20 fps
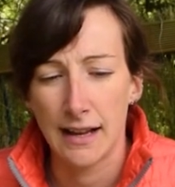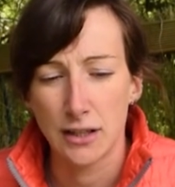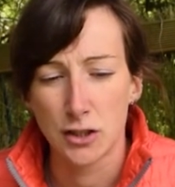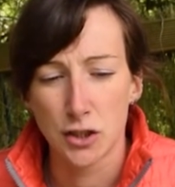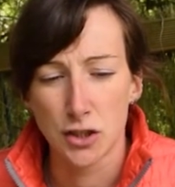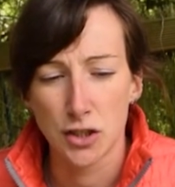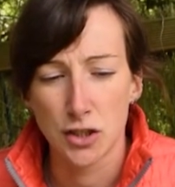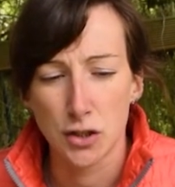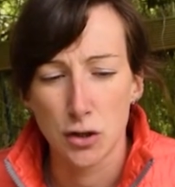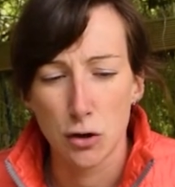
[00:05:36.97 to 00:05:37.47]

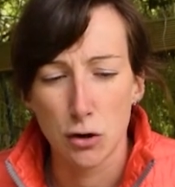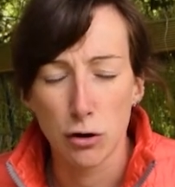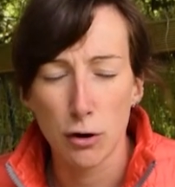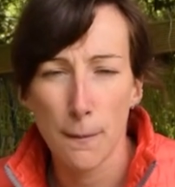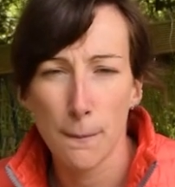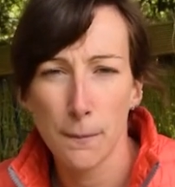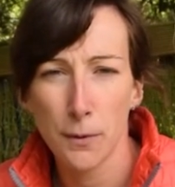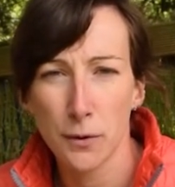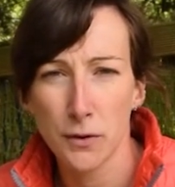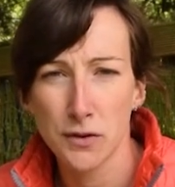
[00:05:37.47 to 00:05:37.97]
It just
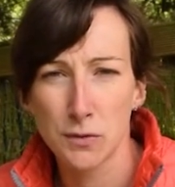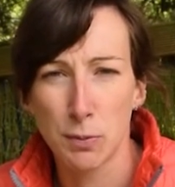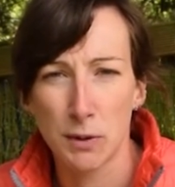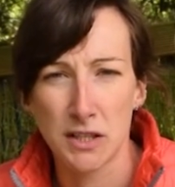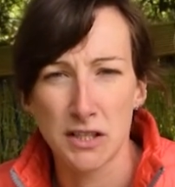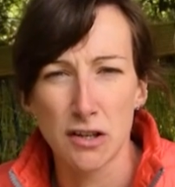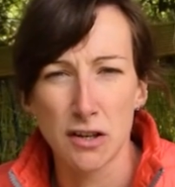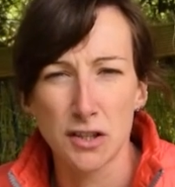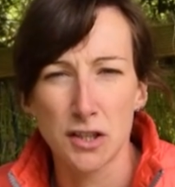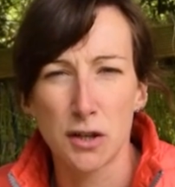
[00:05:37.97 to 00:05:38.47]

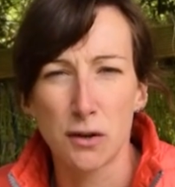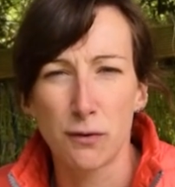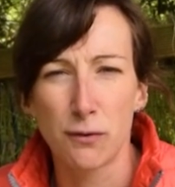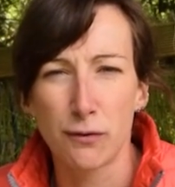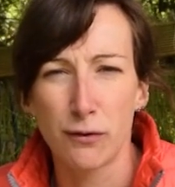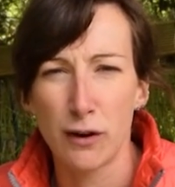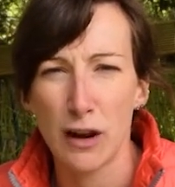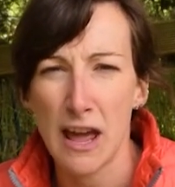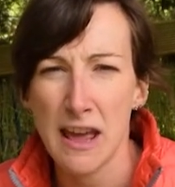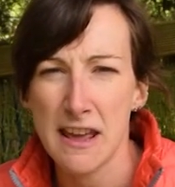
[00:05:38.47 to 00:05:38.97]
crumbles, but it's not
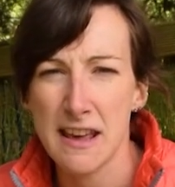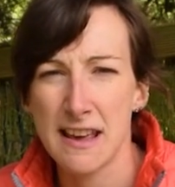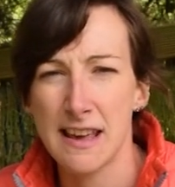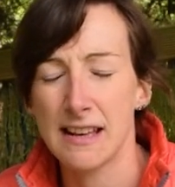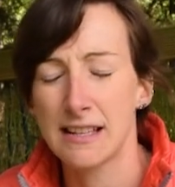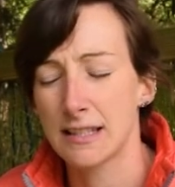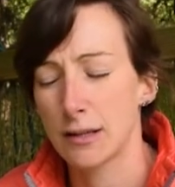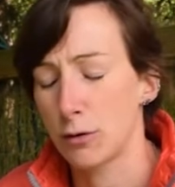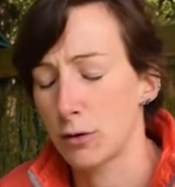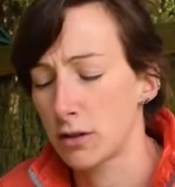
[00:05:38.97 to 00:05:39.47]
too
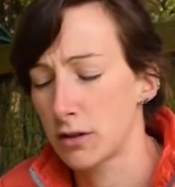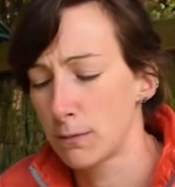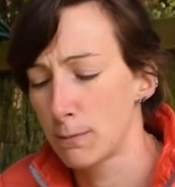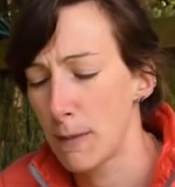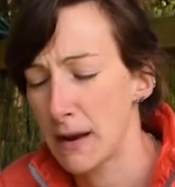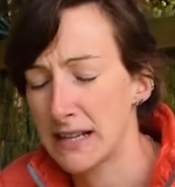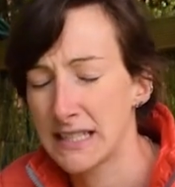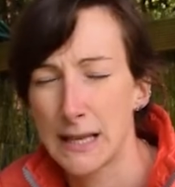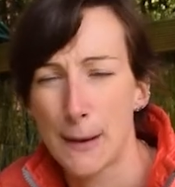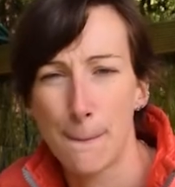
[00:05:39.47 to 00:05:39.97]
flaky, so
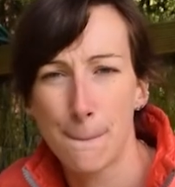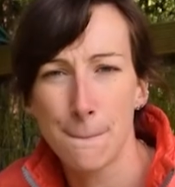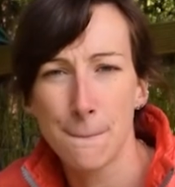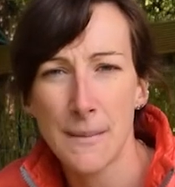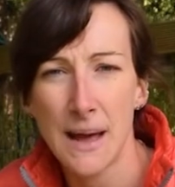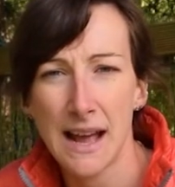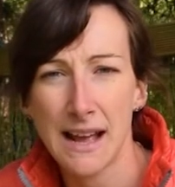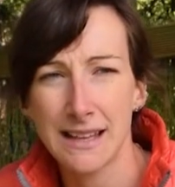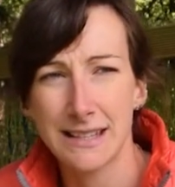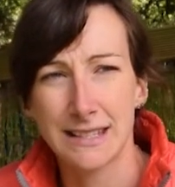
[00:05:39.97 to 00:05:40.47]
it makes a
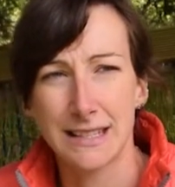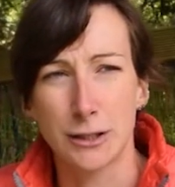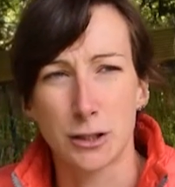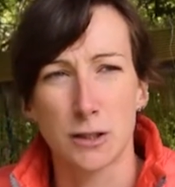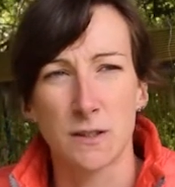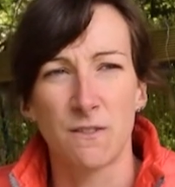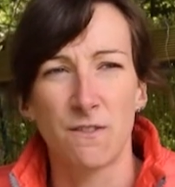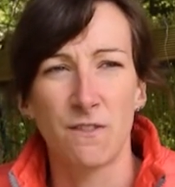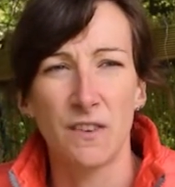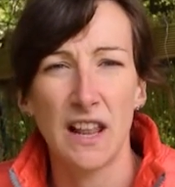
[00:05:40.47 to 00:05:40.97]

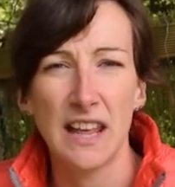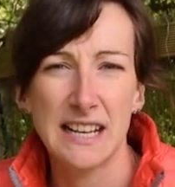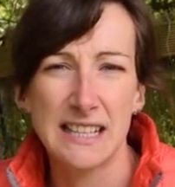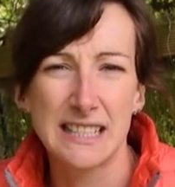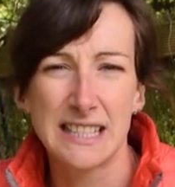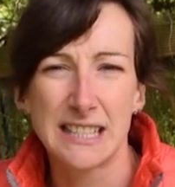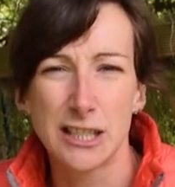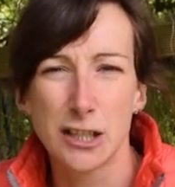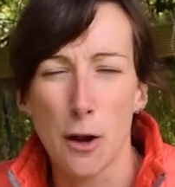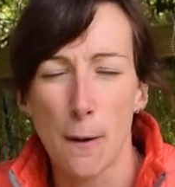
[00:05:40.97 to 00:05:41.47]
mess. It just
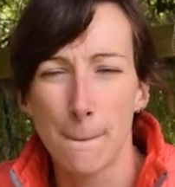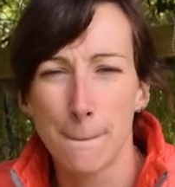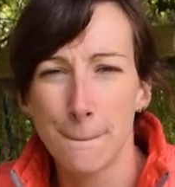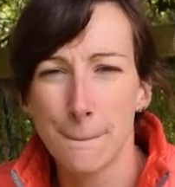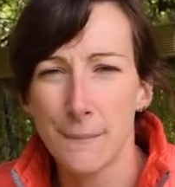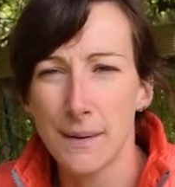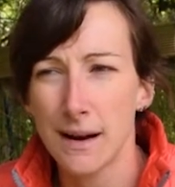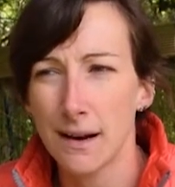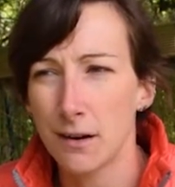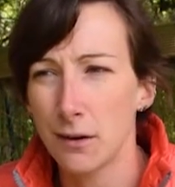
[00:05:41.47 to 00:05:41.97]
flakes into your
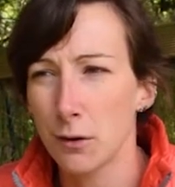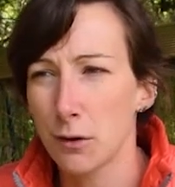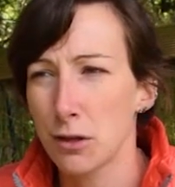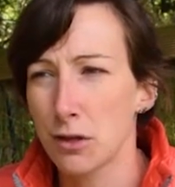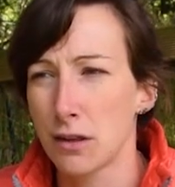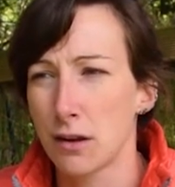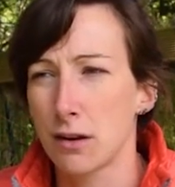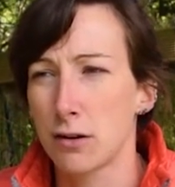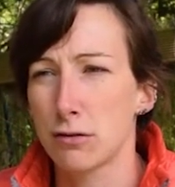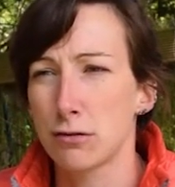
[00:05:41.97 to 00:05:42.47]

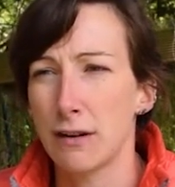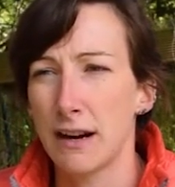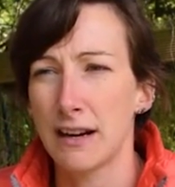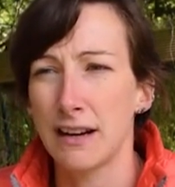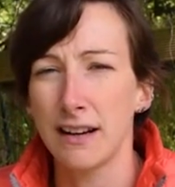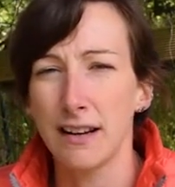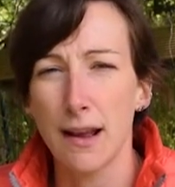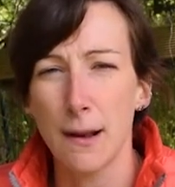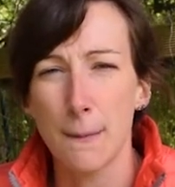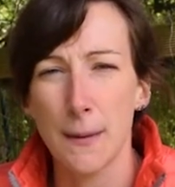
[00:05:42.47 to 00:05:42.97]
mouth. The
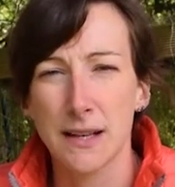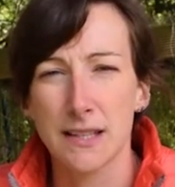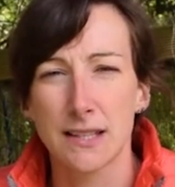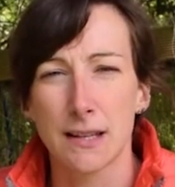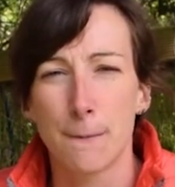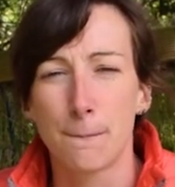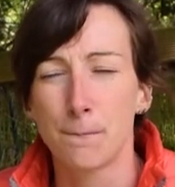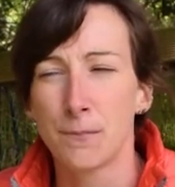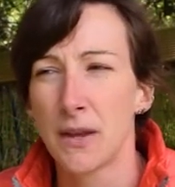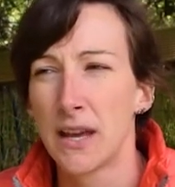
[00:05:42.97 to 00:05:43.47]
crackling
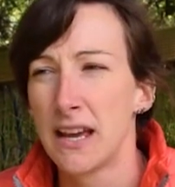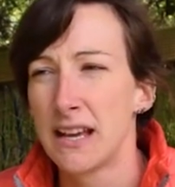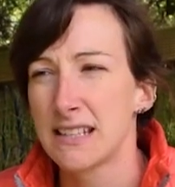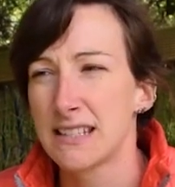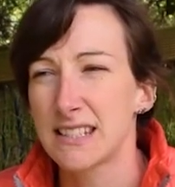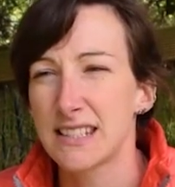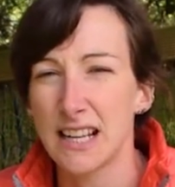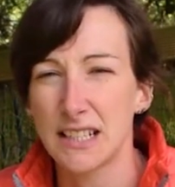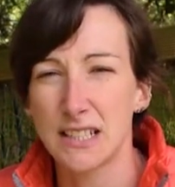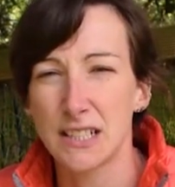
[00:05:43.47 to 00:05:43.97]
makes a
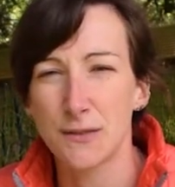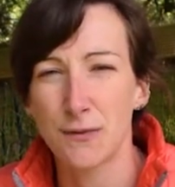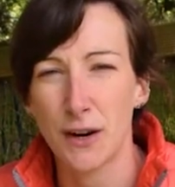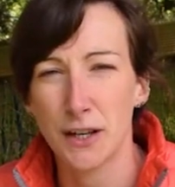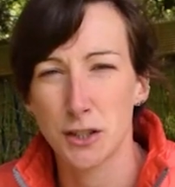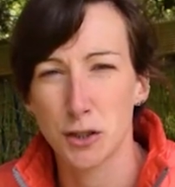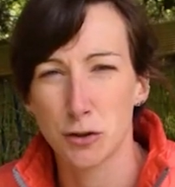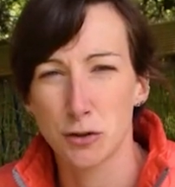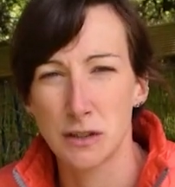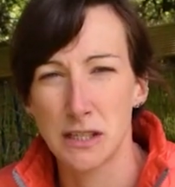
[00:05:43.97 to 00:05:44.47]

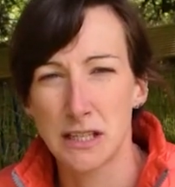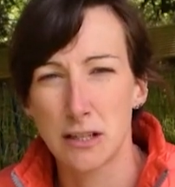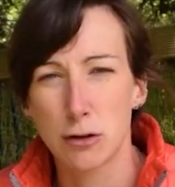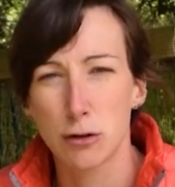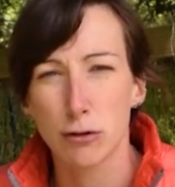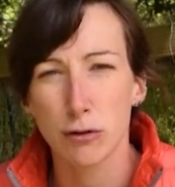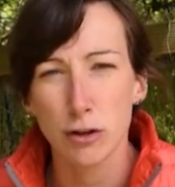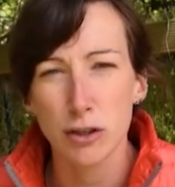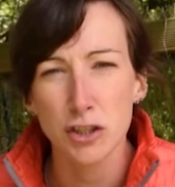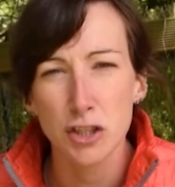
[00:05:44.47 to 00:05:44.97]
satisfactory
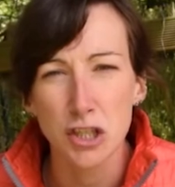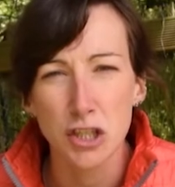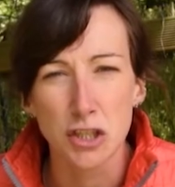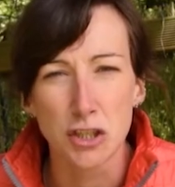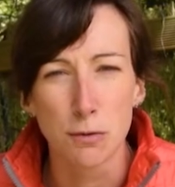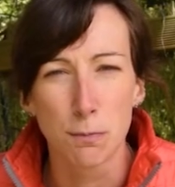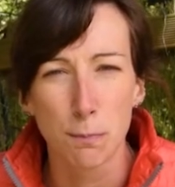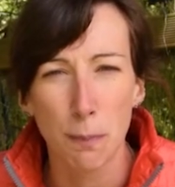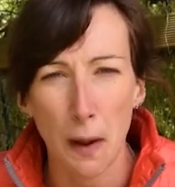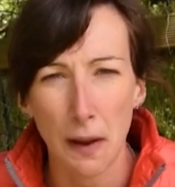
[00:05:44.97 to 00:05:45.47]

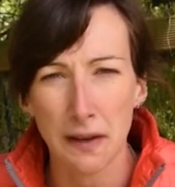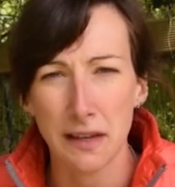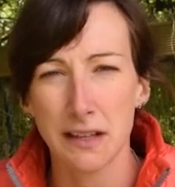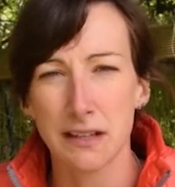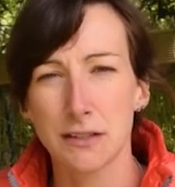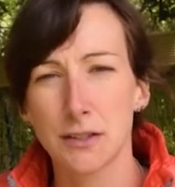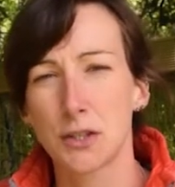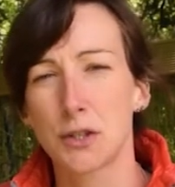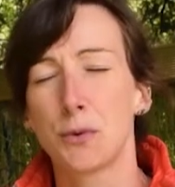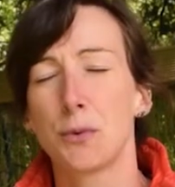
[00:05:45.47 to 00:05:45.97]
crunch as you
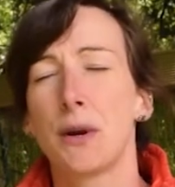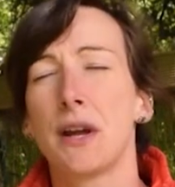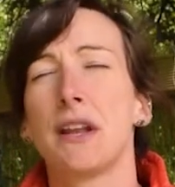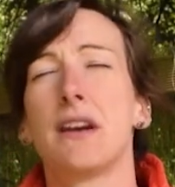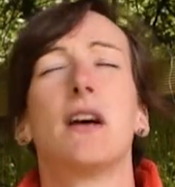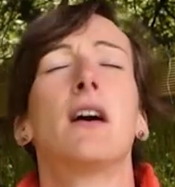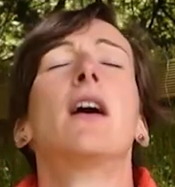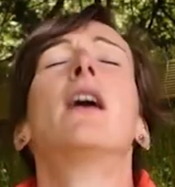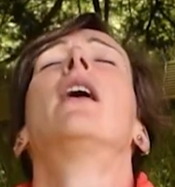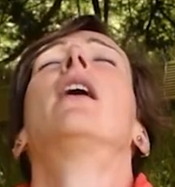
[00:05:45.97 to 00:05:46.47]
bite into
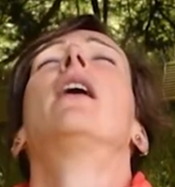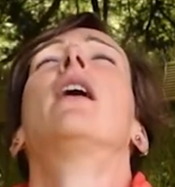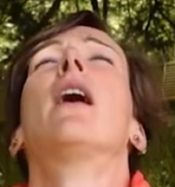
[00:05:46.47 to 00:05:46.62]
it.